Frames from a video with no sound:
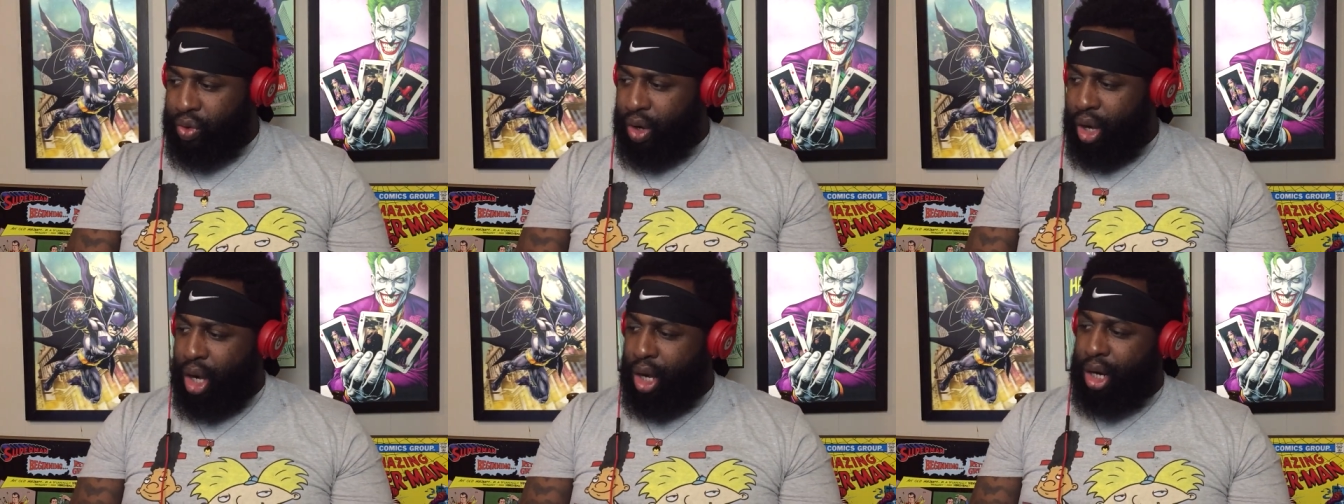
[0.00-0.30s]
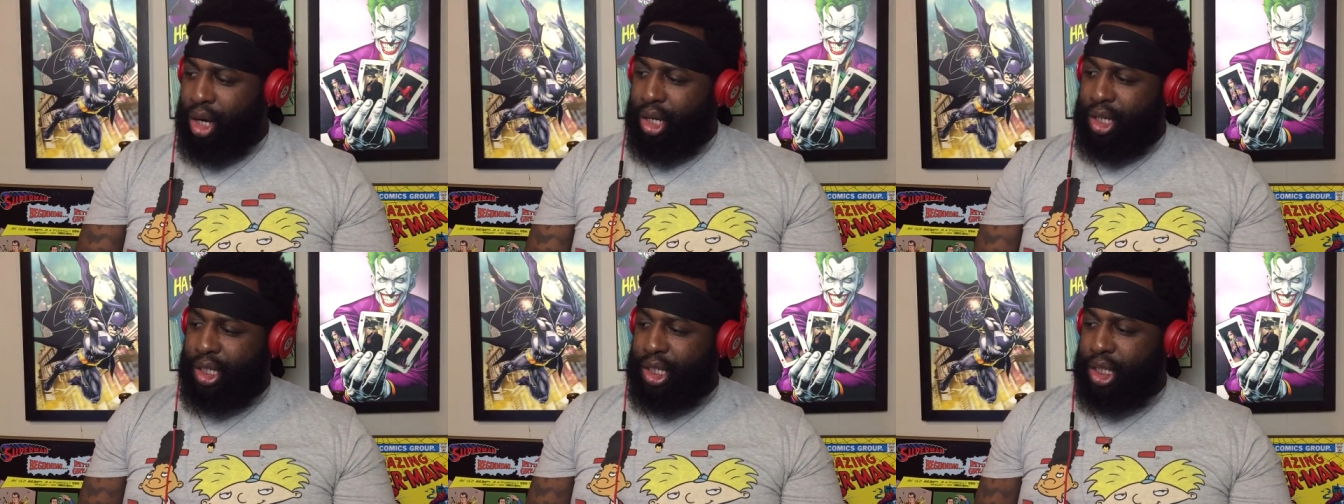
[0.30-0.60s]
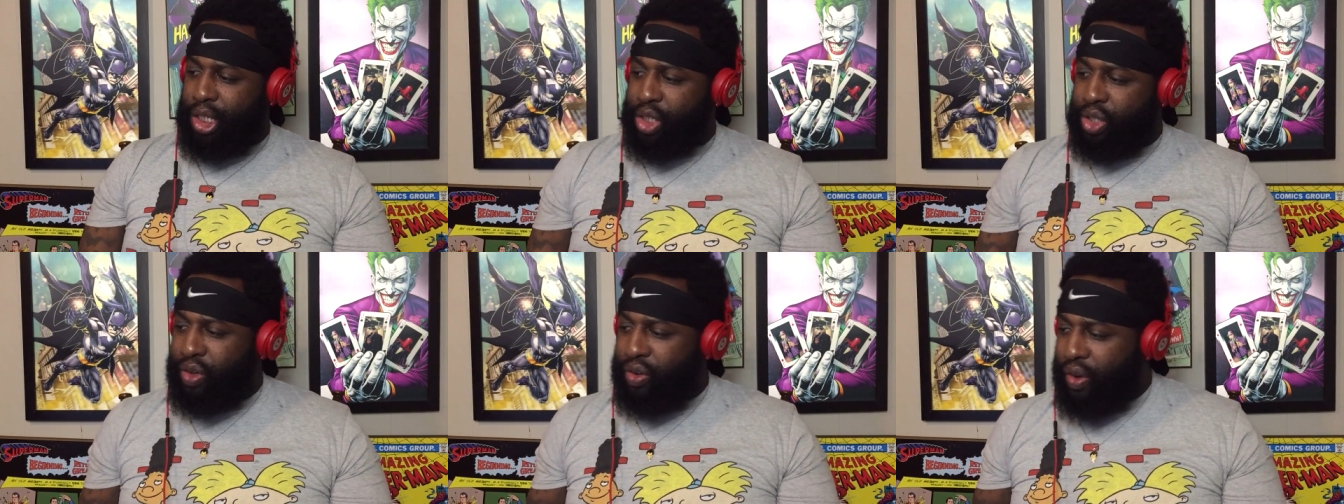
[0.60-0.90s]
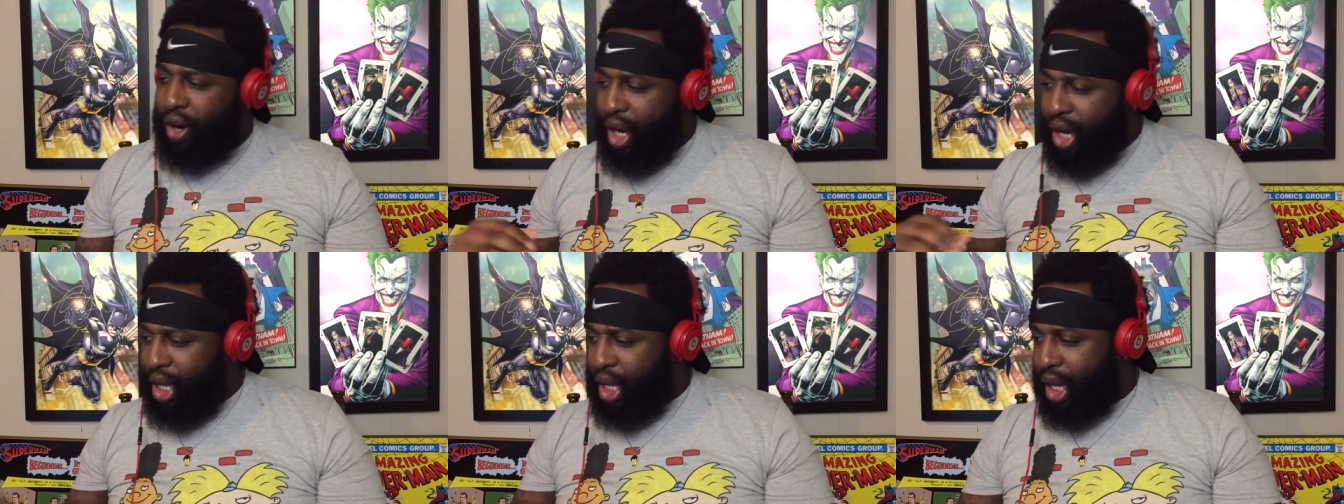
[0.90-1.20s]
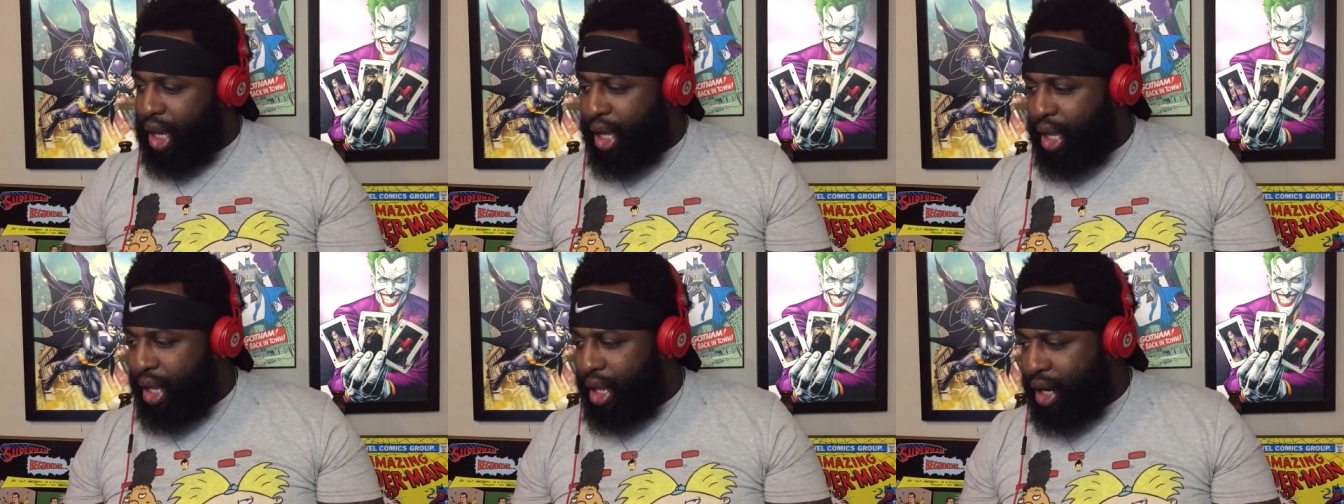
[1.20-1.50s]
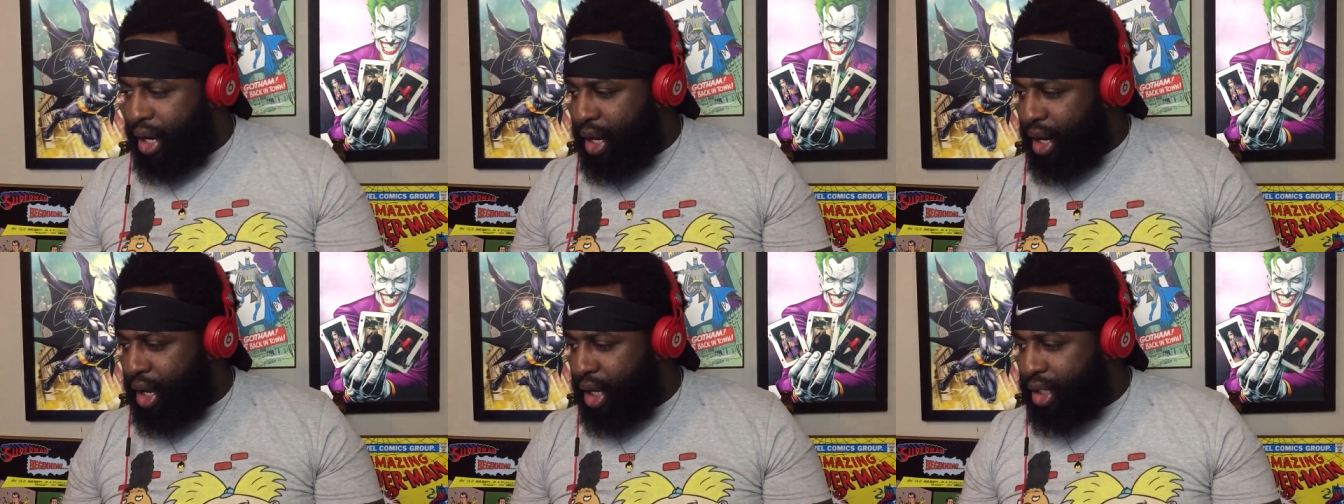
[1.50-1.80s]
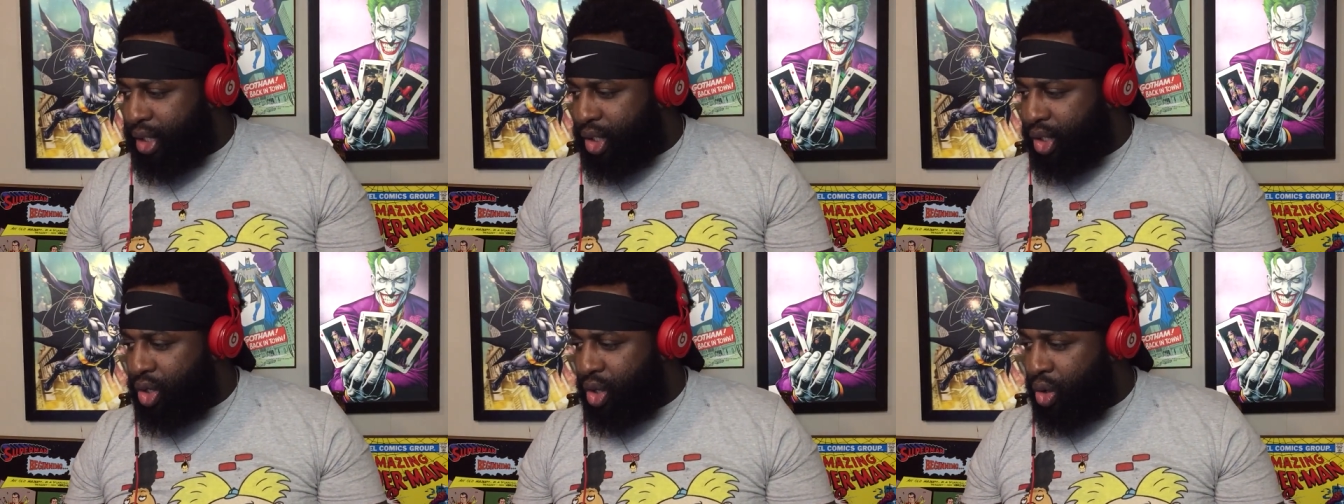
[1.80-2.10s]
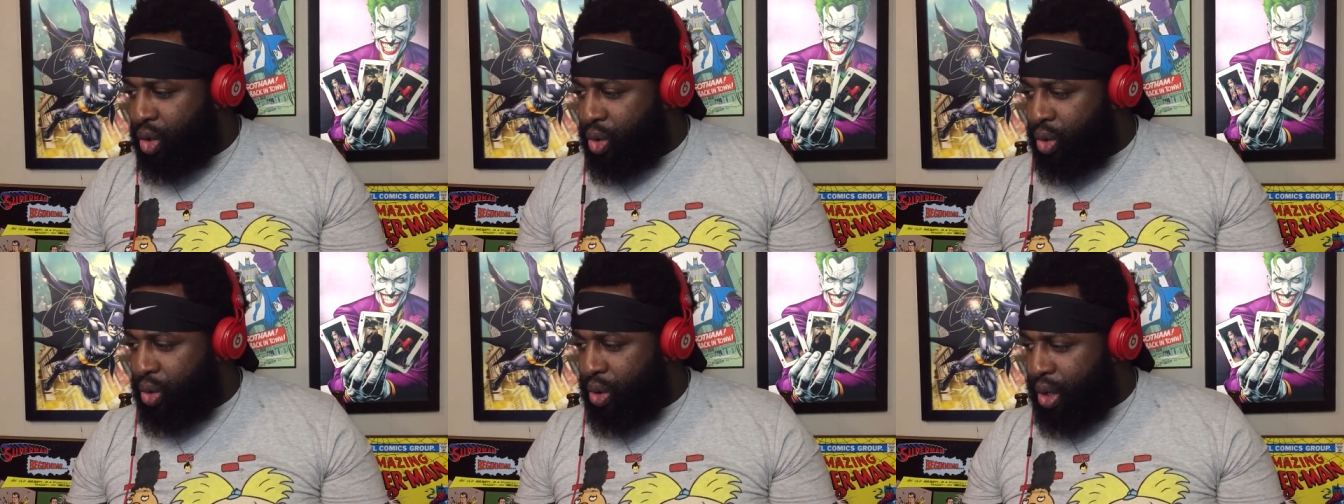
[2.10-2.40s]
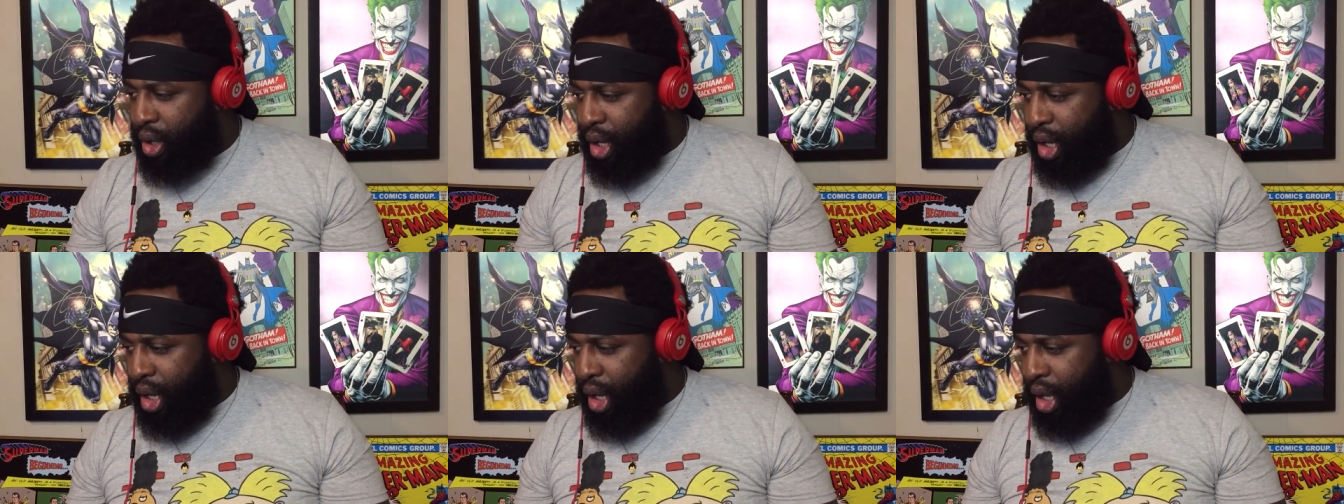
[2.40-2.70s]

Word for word: Rihanna, Letitia Wright, and Nasu